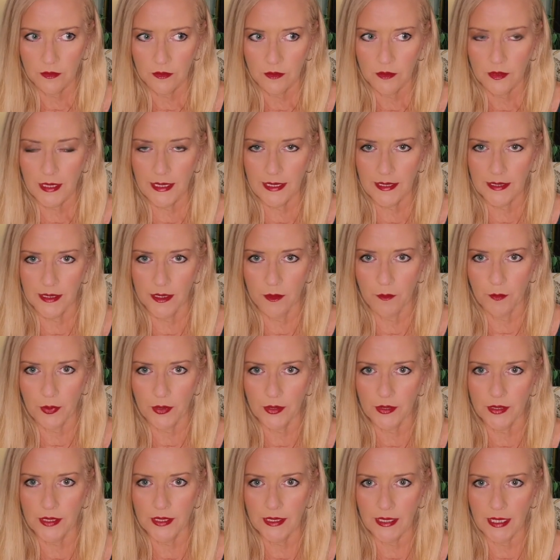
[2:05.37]
is the
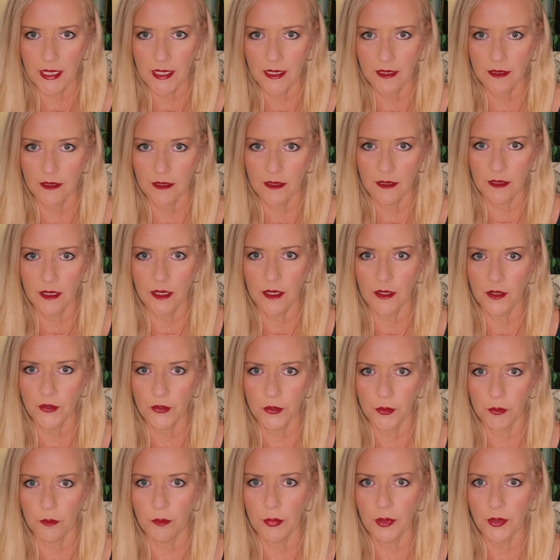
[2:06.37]
percent that you're
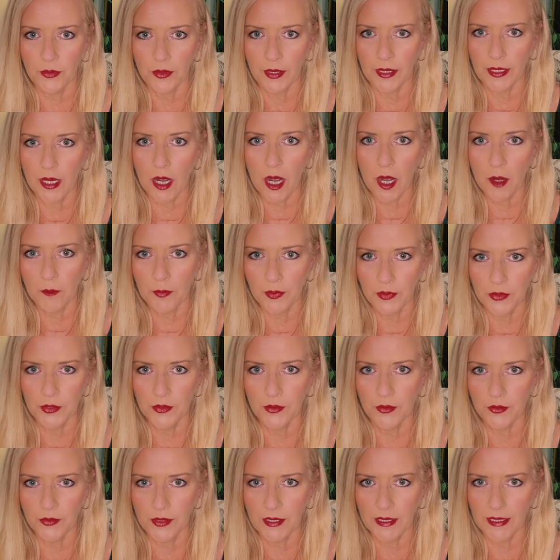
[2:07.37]
building up to
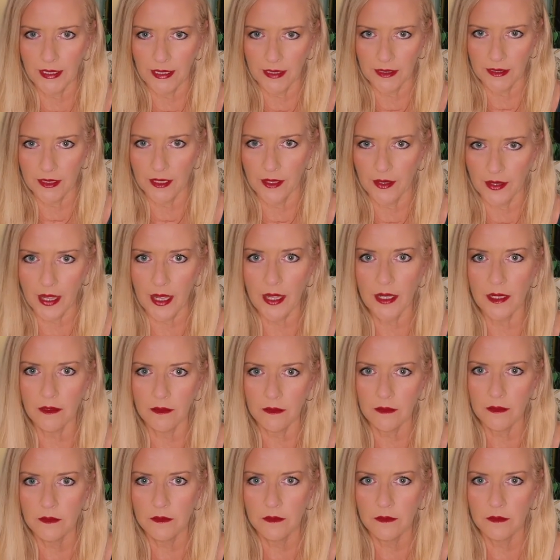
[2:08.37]
get to that
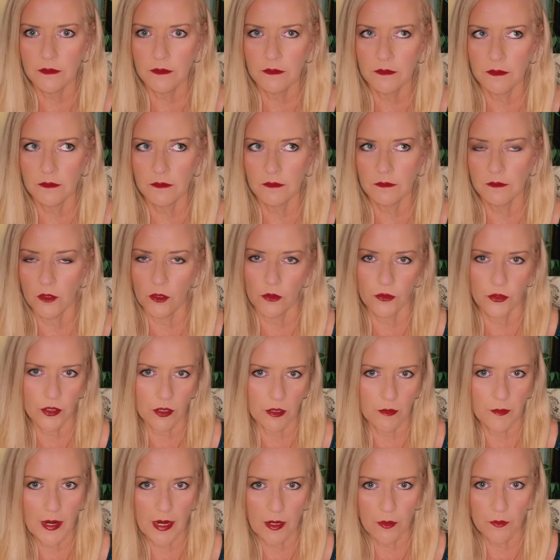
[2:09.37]
larger
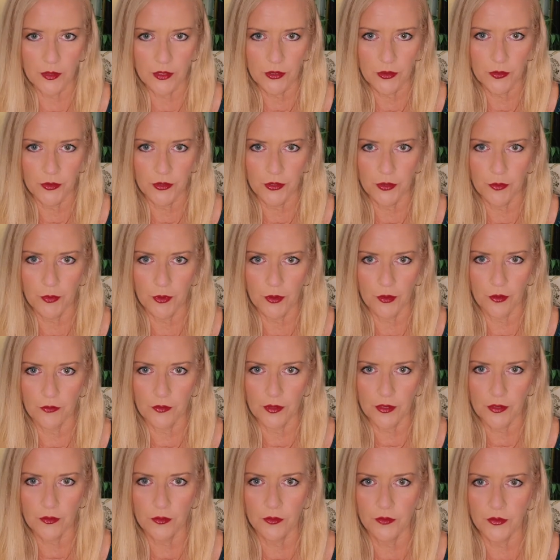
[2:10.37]
amount, which was your motor
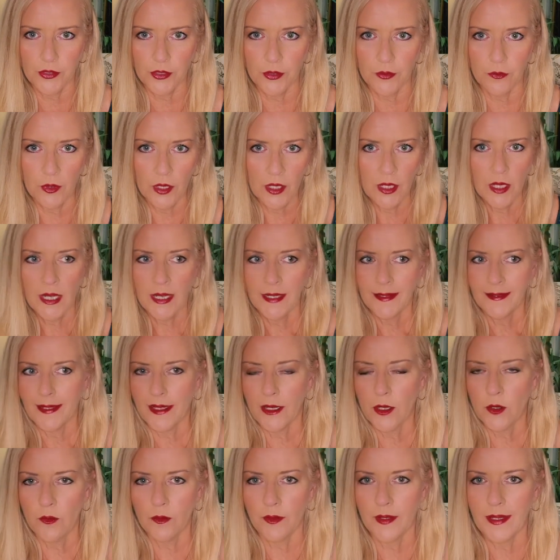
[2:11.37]
threshold. So they
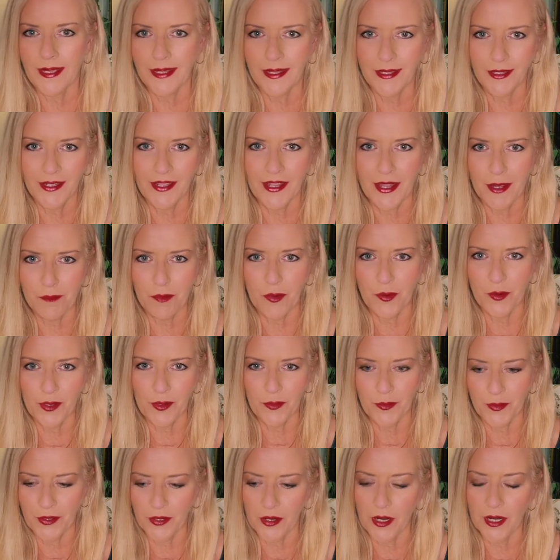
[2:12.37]
don't get you to that point
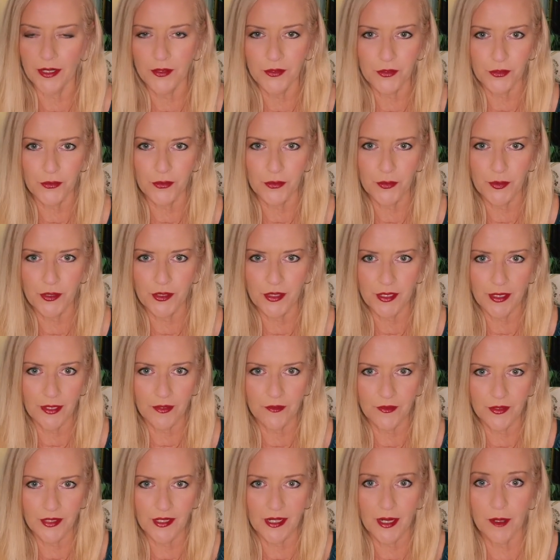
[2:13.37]
where your hands are twitching
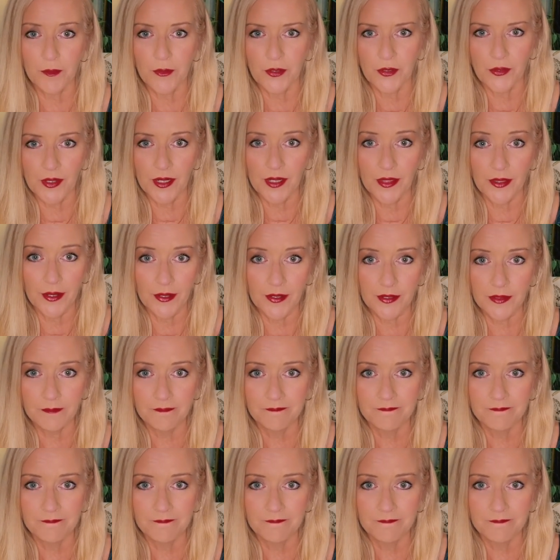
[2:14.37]
every time you're in there.